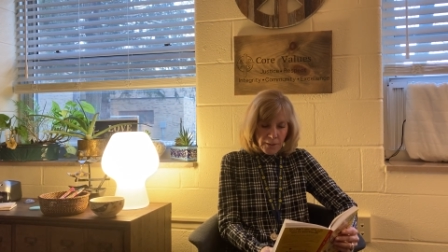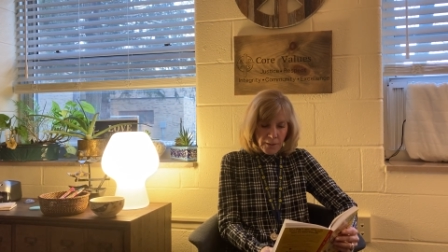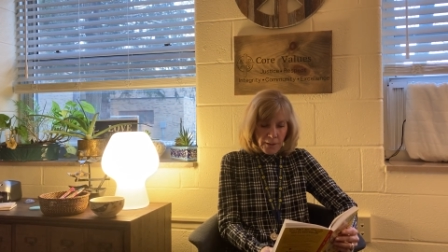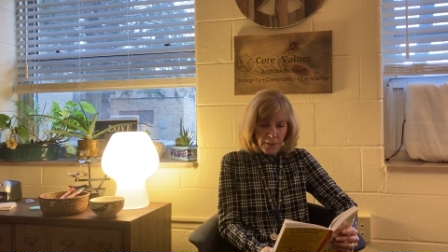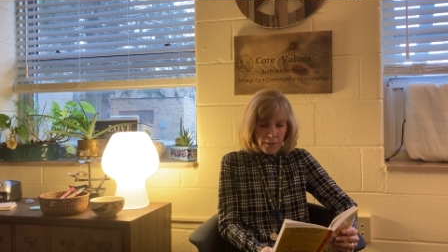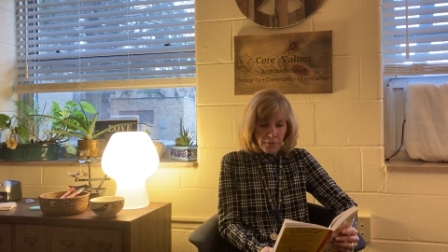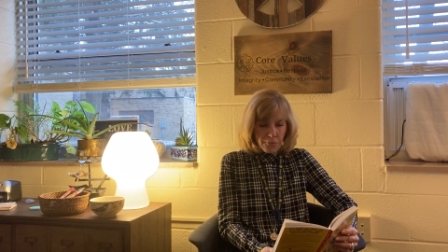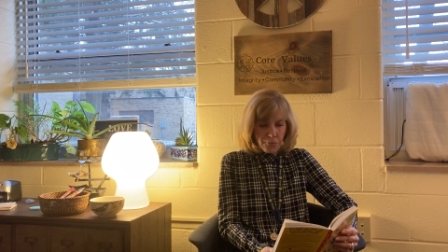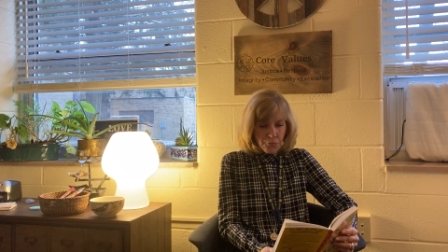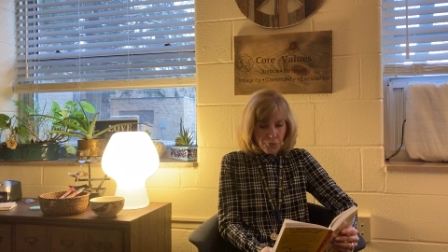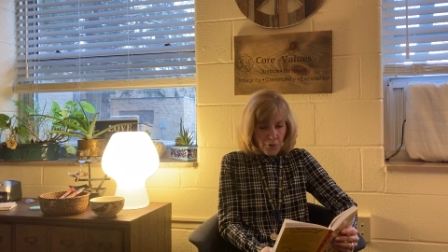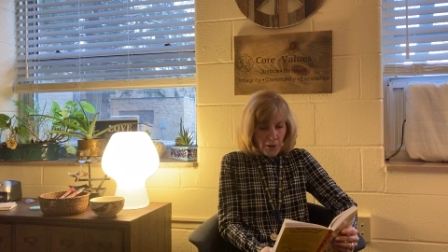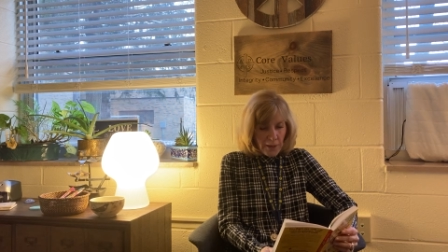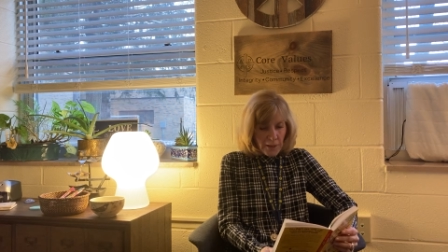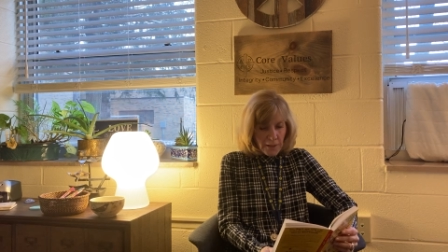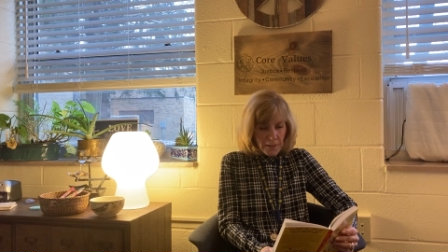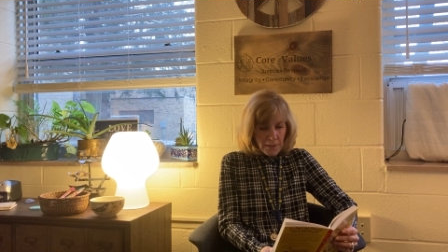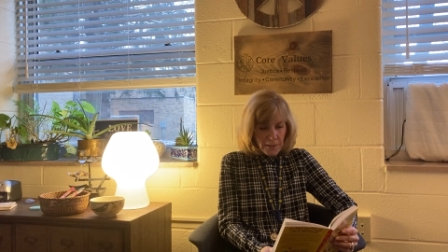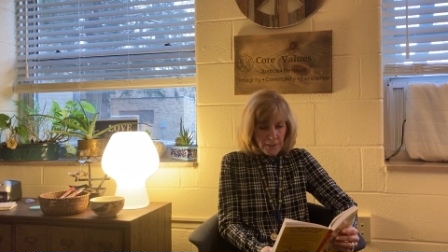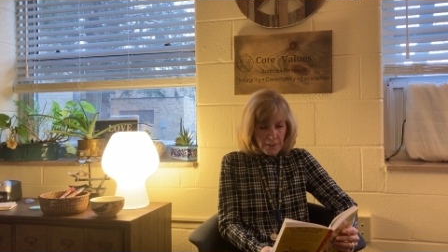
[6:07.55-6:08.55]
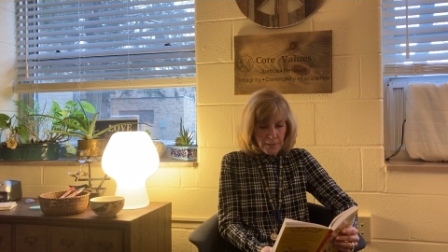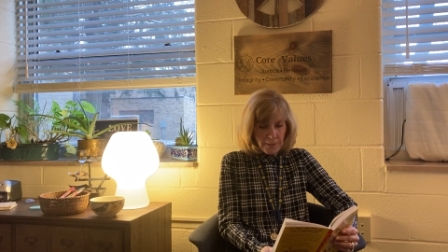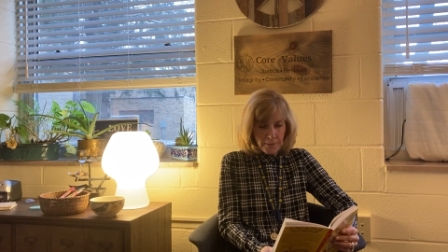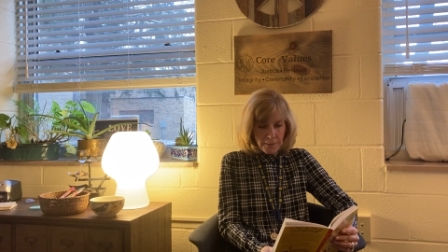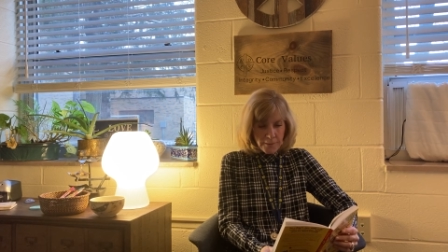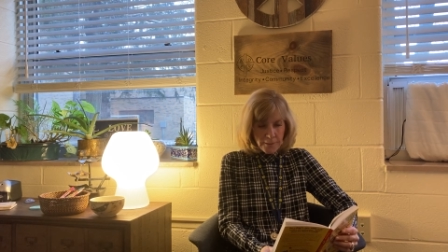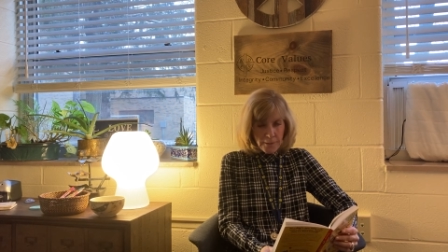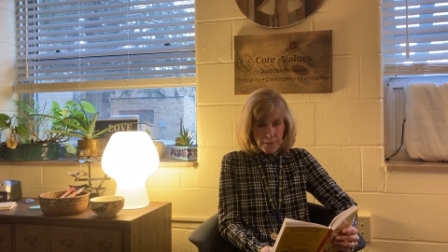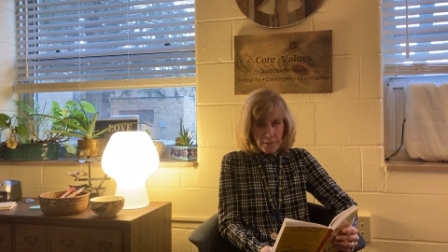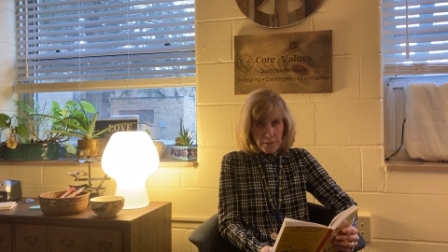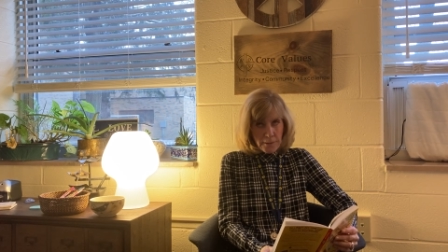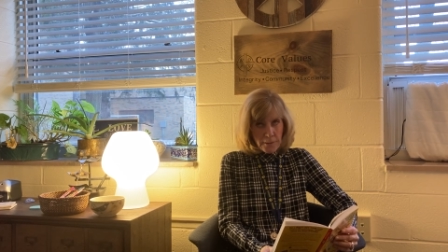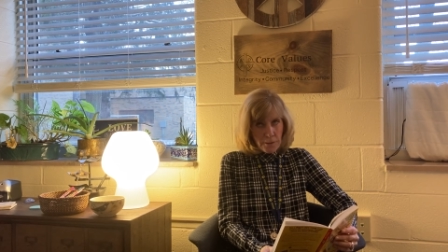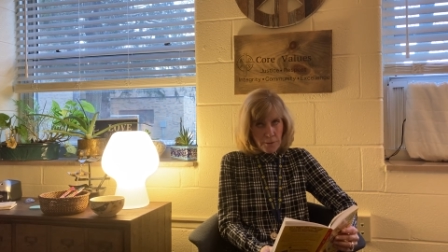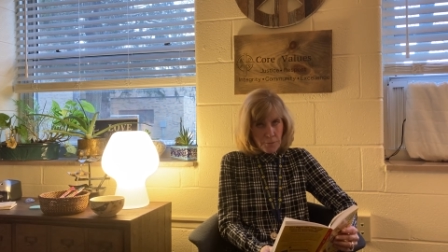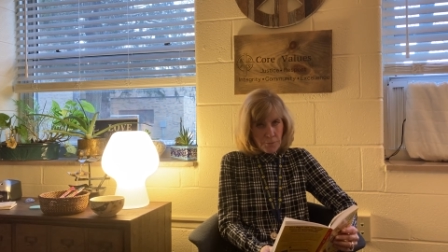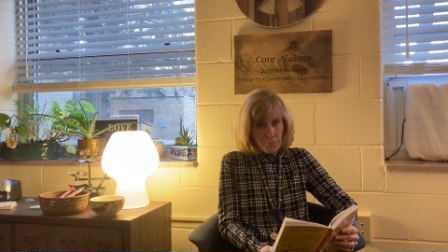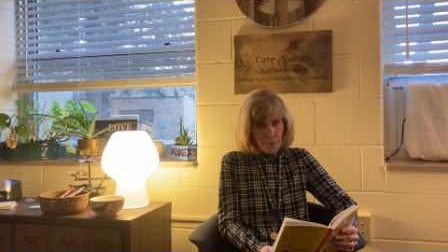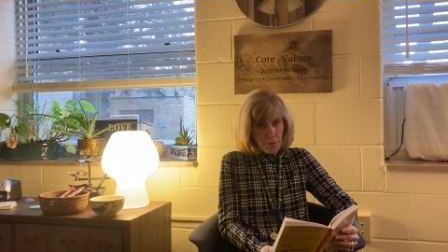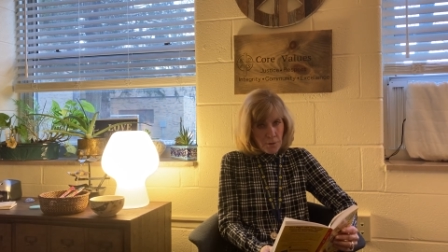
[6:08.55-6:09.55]
And frankly, it's a
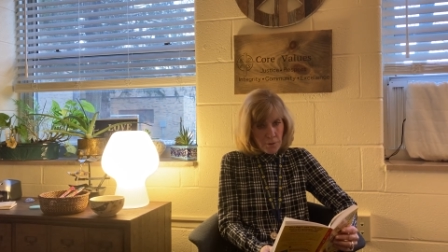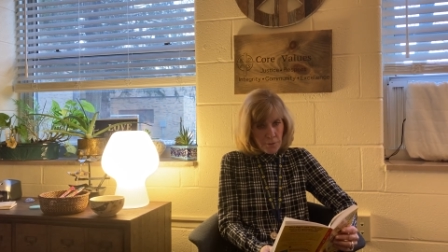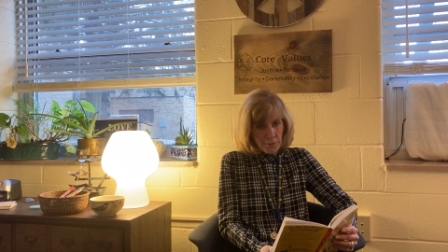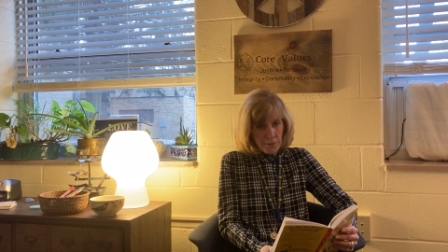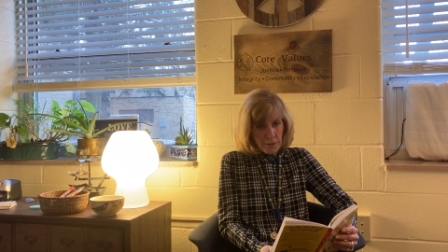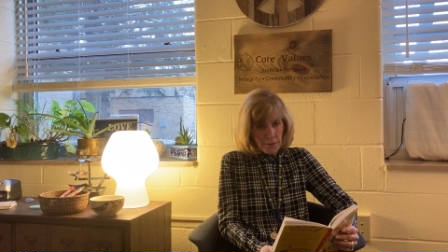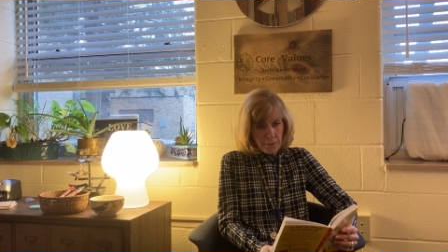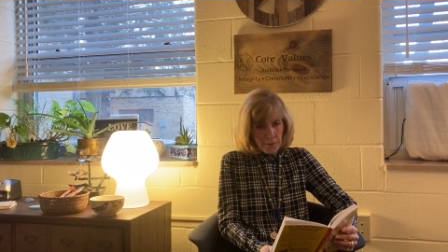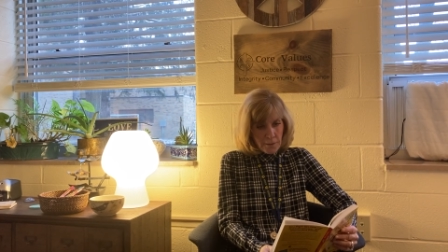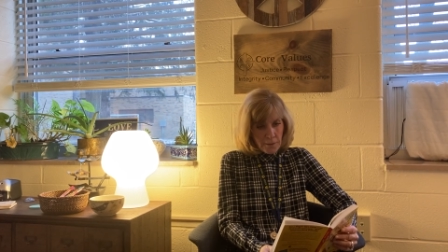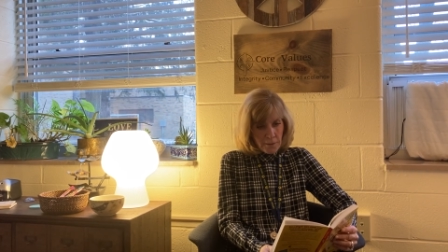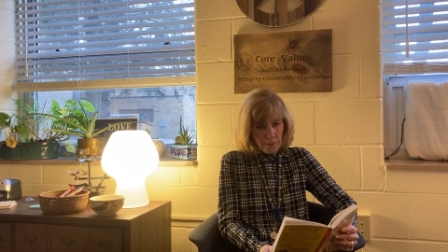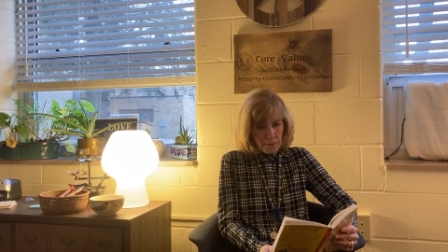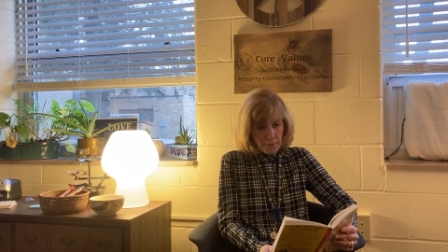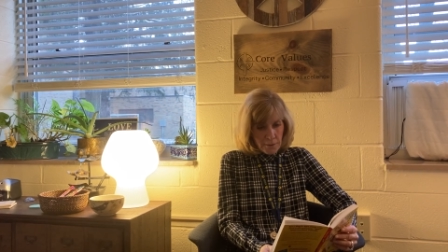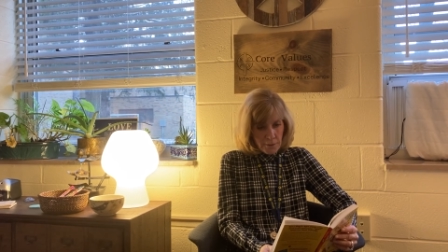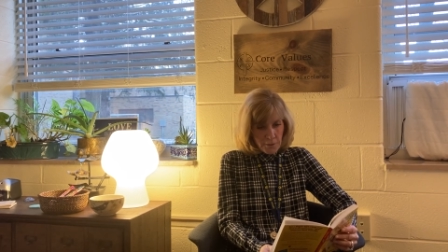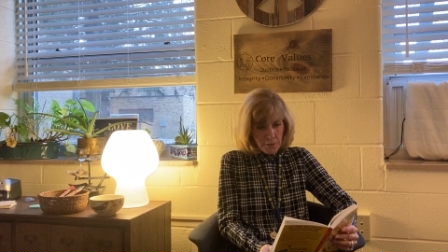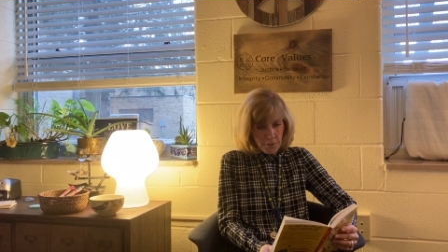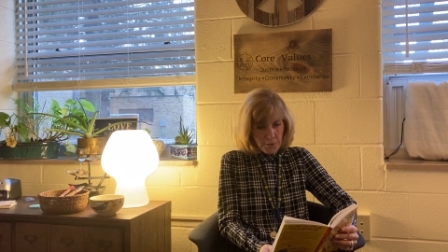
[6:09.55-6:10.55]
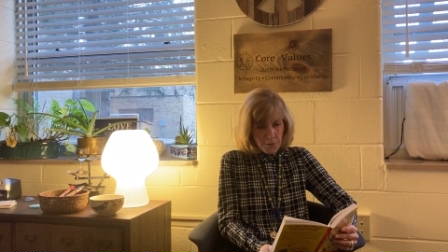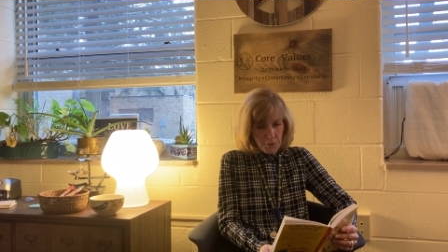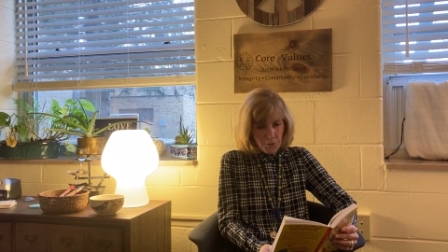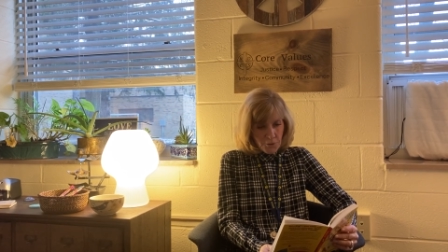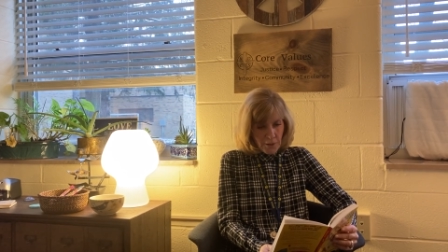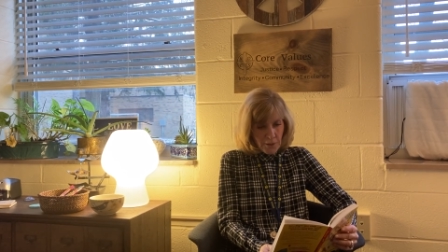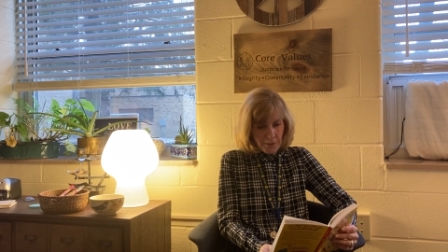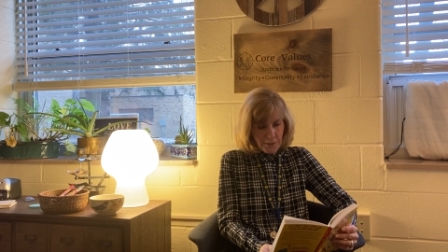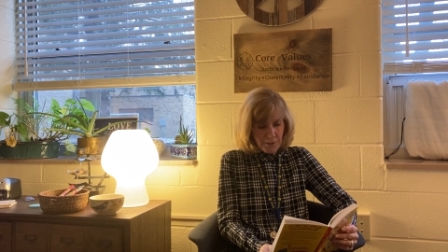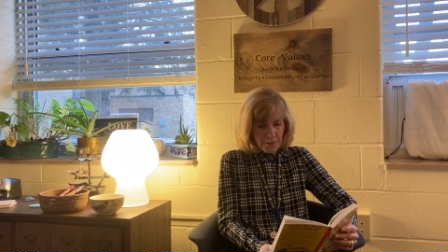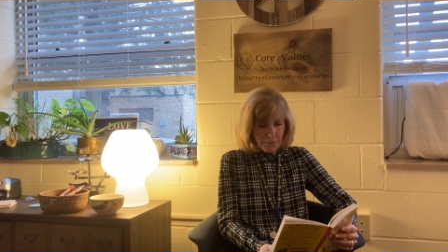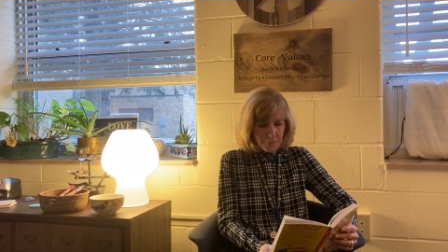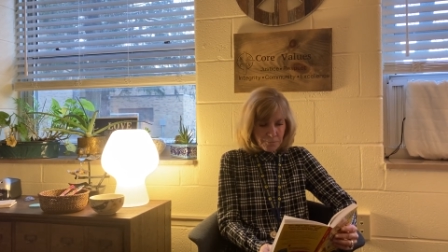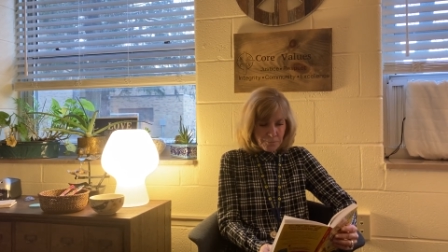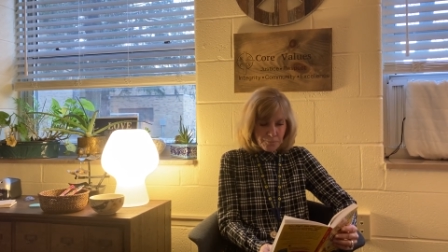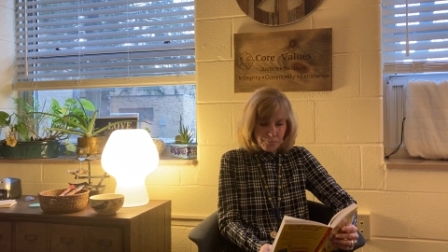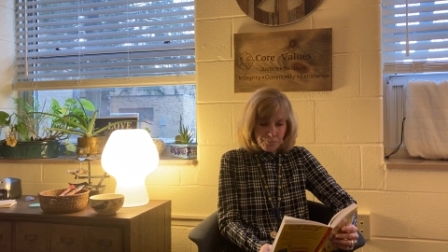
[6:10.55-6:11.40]
little more than a little distracting.